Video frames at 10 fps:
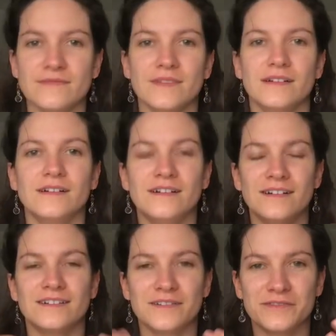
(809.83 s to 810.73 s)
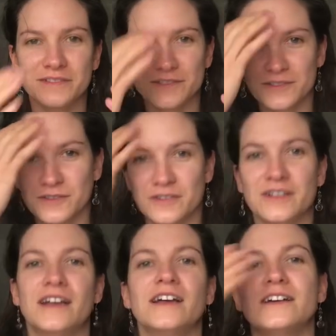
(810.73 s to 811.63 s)
It feels so good.
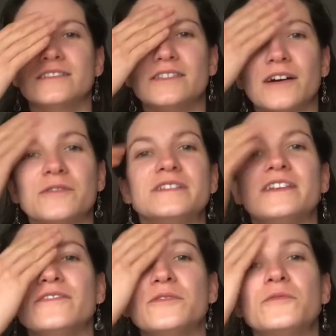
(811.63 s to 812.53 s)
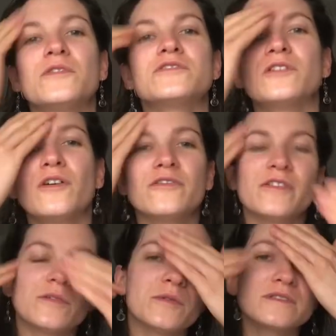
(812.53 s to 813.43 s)
So I would never wash off
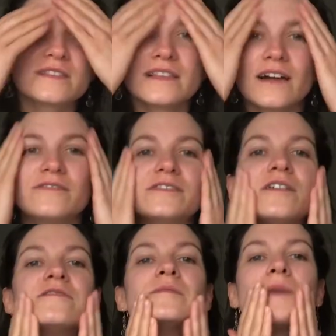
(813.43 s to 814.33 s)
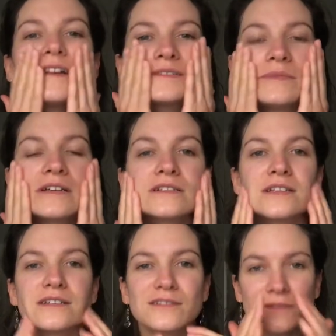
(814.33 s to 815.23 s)
what's left of the mask because
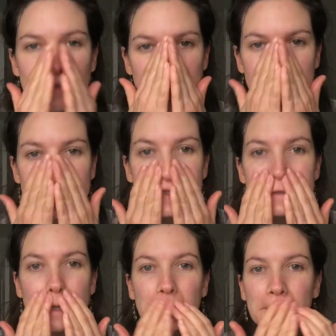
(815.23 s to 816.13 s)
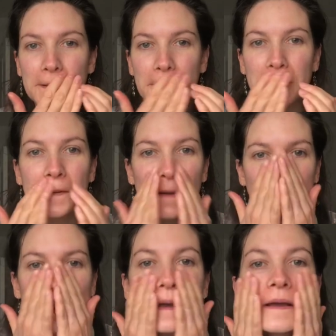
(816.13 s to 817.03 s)
that's all the goodness that you want to
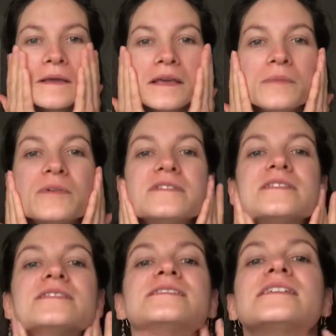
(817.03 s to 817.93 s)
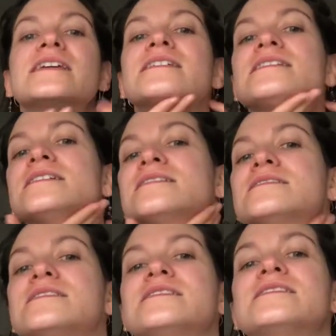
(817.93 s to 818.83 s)
keep on your skin and
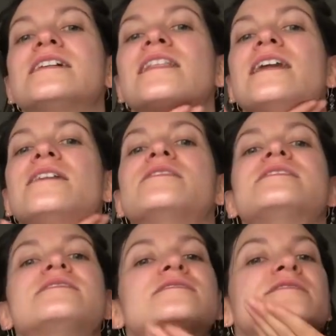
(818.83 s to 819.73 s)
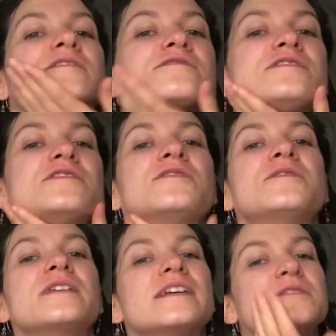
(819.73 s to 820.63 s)
just allow it to sort of
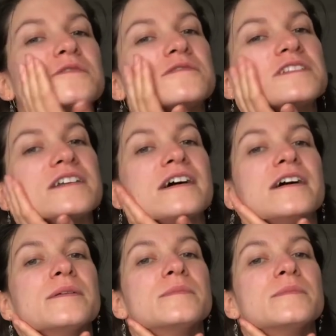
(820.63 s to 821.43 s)
soak in over time.